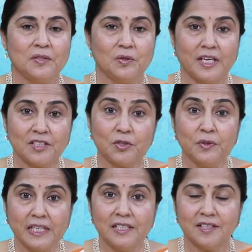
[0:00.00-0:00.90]
So let's
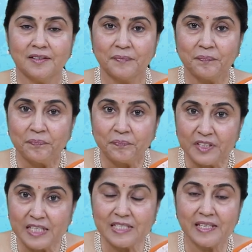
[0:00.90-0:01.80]
read
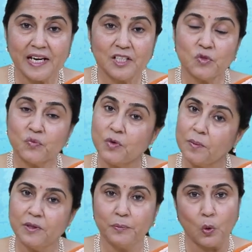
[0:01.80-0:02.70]
these lines
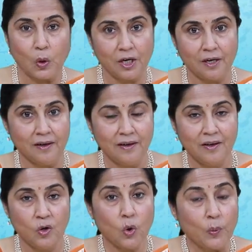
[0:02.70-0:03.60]
from the book.
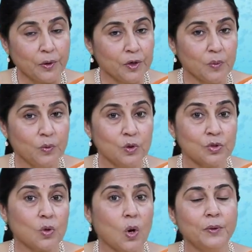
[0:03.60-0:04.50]
Open your
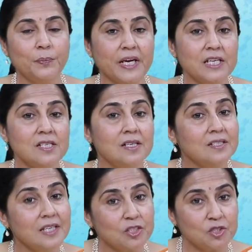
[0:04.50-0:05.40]
books on page
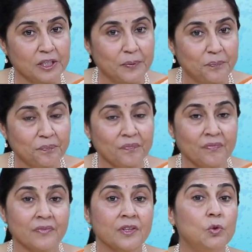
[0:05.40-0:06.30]
60.
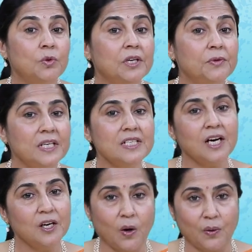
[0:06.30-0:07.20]
You can read
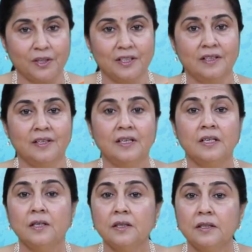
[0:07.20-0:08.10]
along.
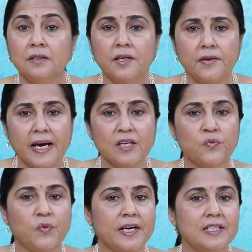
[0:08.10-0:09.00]
The rat
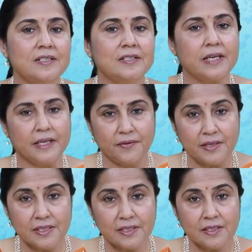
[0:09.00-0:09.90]
fights the
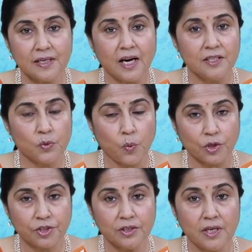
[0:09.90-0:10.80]
tigress
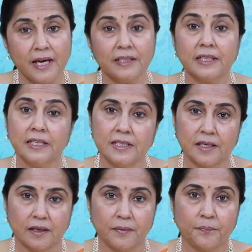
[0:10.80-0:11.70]
underwater and kills
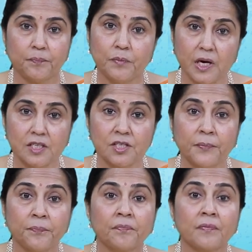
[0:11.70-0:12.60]
her, but
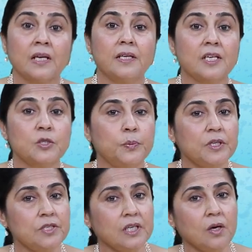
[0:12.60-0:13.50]
takes
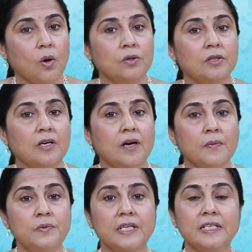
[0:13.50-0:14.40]
pity on the
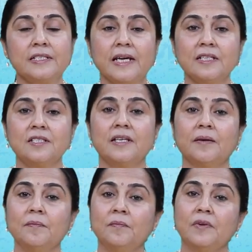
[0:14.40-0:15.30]
cubs and tends
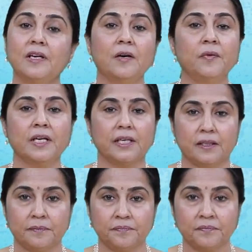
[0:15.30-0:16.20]
them
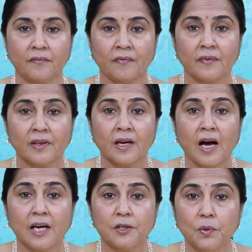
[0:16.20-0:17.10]
lovingly.
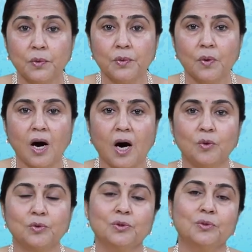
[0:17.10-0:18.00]
I don't know
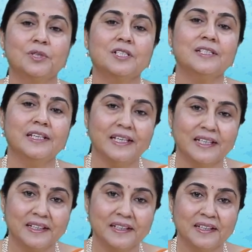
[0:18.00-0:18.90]
how to do the
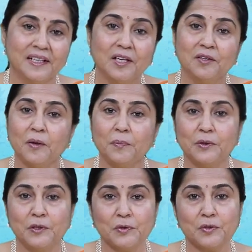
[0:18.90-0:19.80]
scene, the
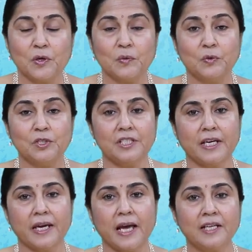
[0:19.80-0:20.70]
producer would
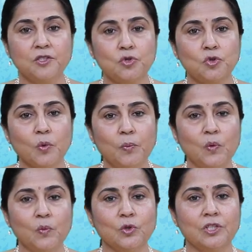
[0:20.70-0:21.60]
say, and
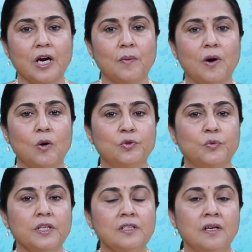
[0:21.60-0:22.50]
Subbu would come out
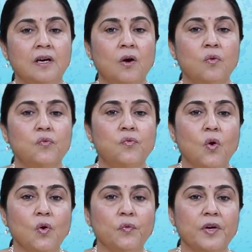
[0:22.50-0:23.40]
with
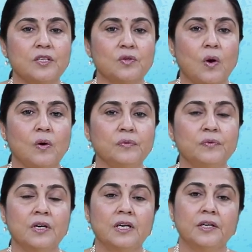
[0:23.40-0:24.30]
4 ways
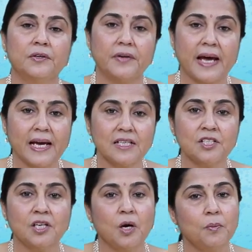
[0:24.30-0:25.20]
of
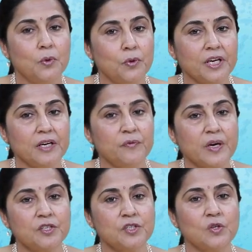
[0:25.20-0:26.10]
rat pouring
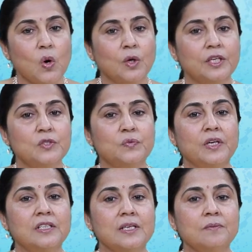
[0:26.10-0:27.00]
affection on its
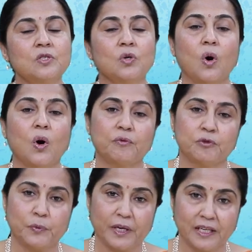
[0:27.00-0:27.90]
victim's
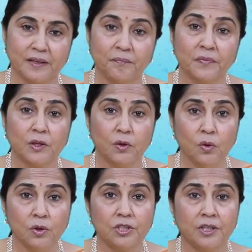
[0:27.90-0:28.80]
offspring.
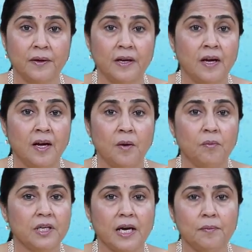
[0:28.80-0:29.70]
Good,
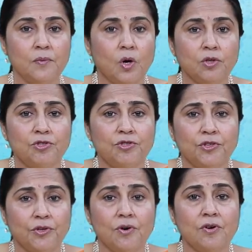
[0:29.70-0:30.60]
but I am not
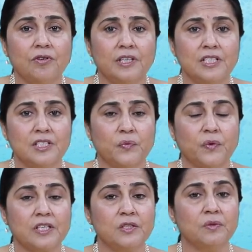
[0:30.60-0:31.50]
sure it is
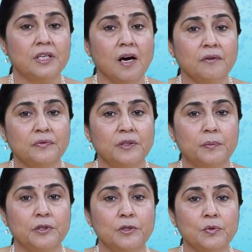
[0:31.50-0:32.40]
effective enough, the
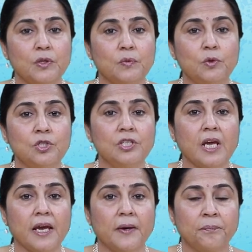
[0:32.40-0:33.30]
producer would
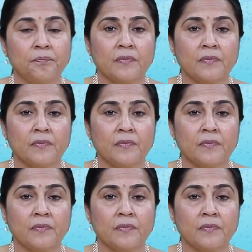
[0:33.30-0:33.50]
say.